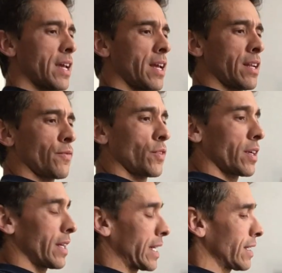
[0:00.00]
And if you
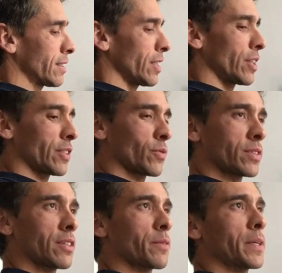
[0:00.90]
got, like I said, you guys
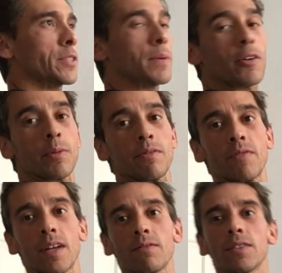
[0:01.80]
want to talk about Spider-Man
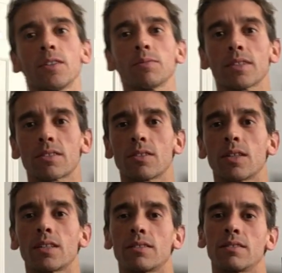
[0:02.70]
fan films, let's do
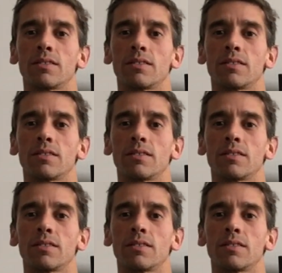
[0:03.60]
it.